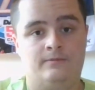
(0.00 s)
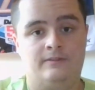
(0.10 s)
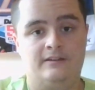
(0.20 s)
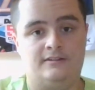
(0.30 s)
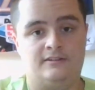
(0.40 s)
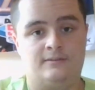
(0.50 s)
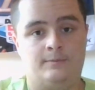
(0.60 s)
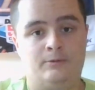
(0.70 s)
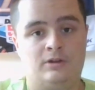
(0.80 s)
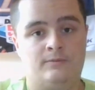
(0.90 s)
This is to
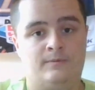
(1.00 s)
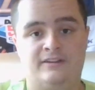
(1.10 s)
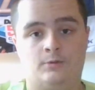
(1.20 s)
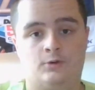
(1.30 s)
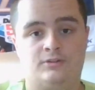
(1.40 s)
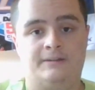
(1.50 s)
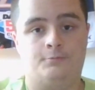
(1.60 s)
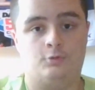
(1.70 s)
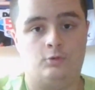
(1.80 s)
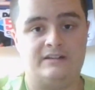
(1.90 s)
be one of his most
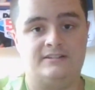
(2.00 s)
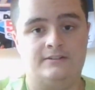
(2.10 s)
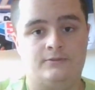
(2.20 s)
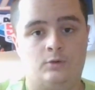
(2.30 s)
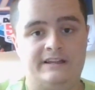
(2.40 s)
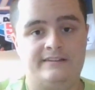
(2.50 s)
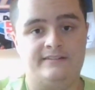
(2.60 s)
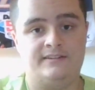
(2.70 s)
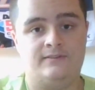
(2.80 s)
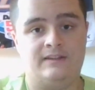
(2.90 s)
impressive
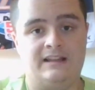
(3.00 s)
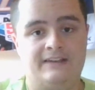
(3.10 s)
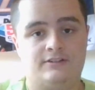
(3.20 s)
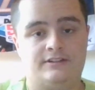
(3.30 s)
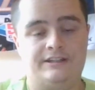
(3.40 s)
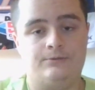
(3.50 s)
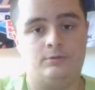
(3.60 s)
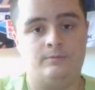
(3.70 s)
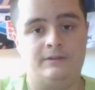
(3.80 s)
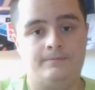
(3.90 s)
wins that I've seen
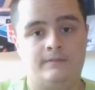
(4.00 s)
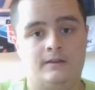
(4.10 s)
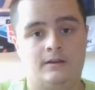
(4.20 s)
from him.